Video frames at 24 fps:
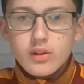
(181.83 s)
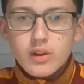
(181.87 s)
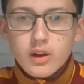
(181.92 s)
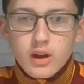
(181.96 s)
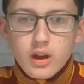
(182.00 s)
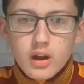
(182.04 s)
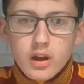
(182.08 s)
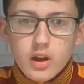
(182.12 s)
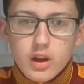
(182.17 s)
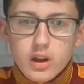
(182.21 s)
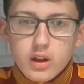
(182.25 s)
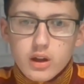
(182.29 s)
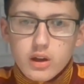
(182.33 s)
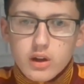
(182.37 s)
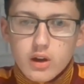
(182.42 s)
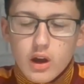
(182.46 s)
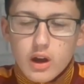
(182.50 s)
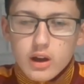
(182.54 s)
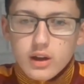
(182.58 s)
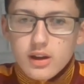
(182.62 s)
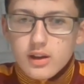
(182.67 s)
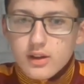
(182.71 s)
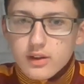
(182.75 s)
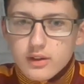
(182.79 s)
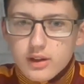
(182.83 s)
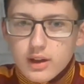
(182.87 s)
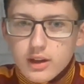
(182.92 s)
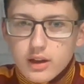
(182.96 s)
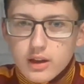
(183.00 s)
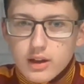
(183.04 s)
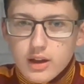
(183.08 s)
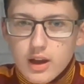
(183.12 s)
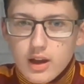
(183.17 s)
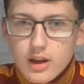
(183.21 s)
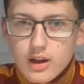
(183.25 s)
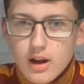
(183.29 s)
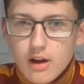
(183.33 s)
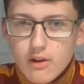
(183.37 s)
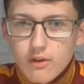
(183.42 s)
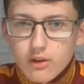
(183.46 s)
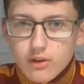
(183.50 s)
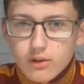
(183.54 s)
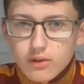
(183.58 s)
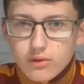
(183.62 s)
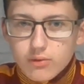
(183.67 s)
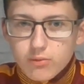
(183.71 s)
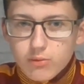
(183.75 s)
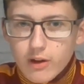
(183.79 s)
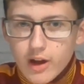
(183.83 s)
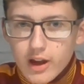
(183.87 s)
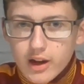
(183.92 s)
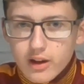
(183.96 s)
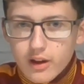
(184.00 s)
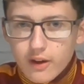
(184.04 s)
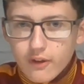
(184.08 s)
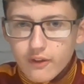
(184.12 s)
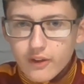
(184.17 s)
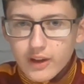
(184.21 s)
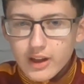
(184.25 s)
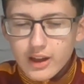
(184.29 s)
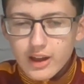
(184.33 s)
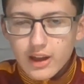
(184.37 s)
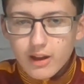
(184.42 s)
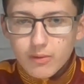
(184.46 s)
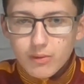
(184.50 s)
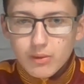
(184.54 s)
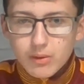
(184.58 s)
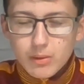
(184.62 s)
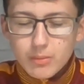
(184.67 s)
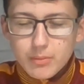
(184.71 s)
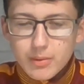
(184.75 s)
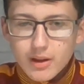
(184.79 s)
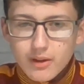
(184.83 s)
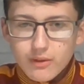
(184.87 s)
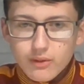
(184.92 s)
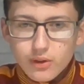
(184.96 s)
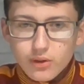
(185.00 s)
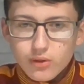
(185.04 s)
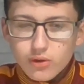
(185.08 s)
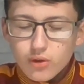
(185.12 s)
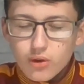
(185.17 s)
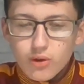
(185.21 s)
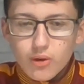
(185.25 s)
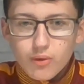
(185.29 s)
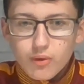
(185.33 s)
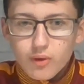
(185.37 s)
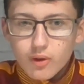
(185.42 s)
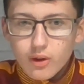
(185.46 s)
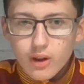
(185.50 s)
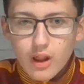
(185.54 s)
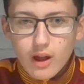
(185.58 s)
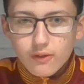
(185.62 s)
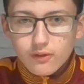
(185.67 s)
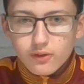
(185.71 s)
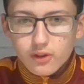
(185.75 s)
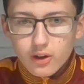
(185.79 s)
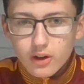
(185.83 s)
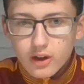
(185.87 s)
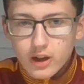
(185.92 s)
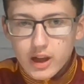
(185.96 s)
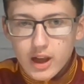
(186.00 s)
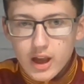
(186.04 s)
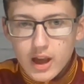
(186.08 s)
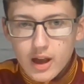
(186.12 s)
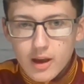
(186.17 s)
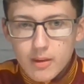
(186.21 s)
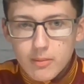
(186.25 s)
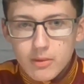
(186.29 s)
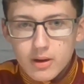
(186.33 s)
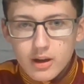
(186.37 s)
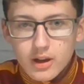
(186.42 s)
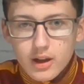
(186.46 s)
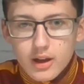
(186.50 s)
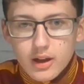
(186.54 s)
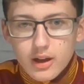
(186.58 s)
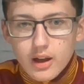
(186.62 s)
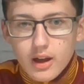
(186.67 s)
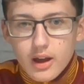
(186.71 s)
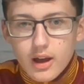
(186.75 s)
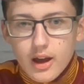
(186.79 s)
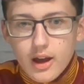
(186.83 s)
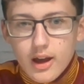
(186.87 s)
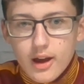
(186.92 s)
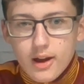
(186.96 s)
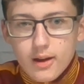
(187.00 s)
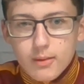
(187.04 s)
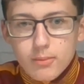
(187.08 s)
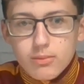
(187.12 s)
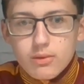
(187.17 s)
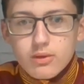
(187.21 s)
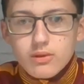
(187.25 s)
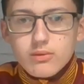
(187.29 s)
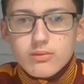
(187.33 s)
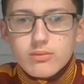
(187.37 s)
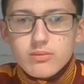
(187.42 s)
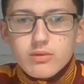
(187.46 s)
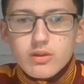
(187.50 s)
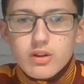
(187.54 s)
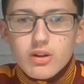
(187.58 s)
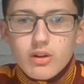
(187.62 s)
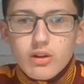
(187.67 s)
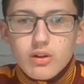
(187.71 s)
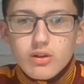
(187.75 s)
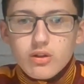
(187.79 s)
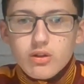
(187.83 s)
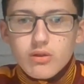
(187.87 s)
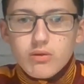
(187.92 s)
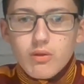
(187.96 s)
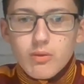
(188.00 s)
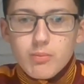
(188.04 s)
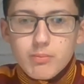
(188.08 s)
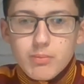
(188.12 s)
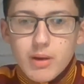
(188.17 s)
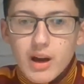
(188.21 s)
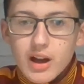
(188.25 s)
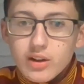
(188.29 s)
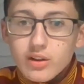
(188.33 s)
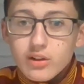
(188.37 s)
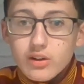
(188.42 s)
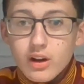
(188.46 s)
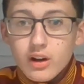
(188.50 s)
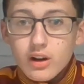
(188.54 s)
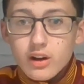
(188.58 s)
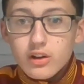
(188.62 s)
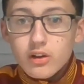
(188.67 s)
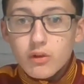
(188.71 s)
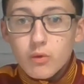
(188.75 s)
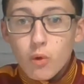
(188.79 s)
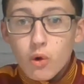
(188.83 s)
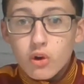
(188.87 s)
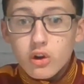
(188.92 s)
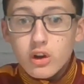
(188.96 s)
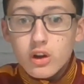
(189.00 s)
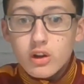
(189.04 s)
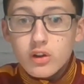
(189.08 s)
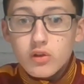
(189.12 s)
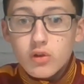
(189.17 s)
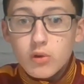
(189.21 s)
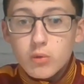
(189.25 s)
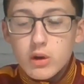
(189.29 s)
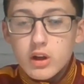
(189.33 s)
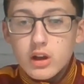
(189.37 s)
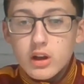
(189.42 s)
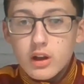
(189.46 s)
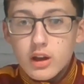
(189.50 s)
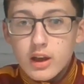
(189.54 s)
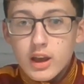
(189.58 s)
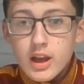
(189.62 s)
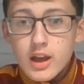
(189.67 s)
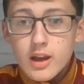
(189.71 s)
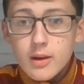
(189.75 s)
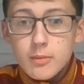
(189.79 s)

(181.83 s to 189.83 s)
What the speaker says: I didn't see Kean Harrop's red. I think it was a bit of a scuffle after the game. But they were passionate and they wanted to win the game.